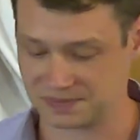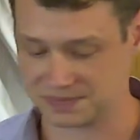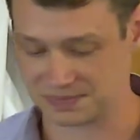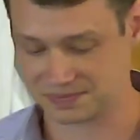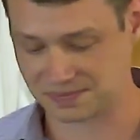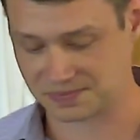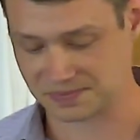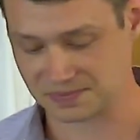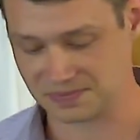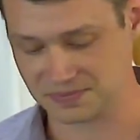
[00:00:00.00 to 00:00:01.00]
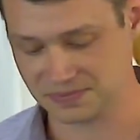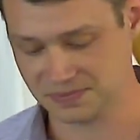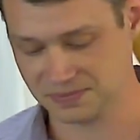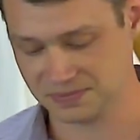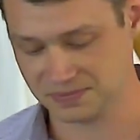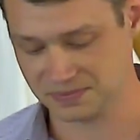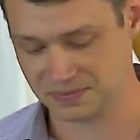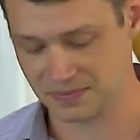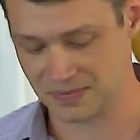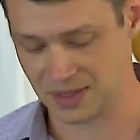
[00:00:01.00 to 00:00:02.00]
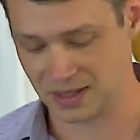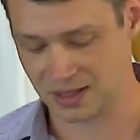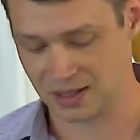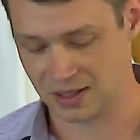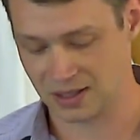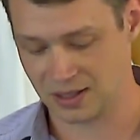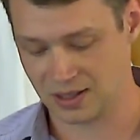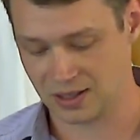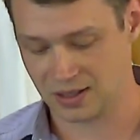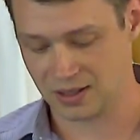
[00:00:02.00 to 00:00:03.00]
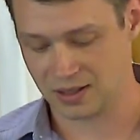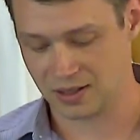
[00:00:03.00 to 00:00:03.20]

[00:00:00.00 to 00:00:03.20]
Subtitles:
[no speech]